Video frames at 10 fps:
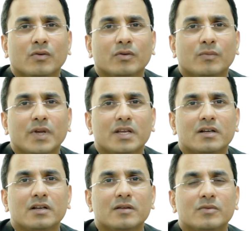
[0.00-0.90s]
The
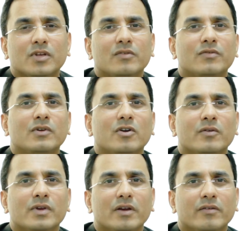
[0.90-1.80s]
patient himself will not
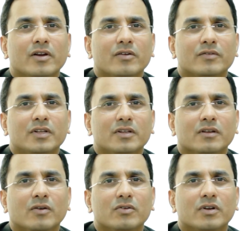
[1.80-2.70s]
be aware of these
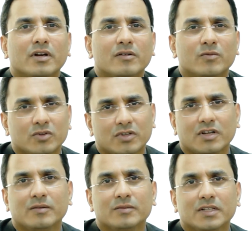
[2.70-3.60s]
sounds under most
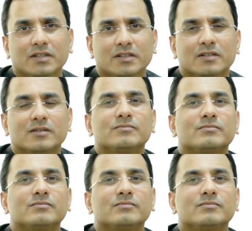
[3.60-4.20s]
circumstances.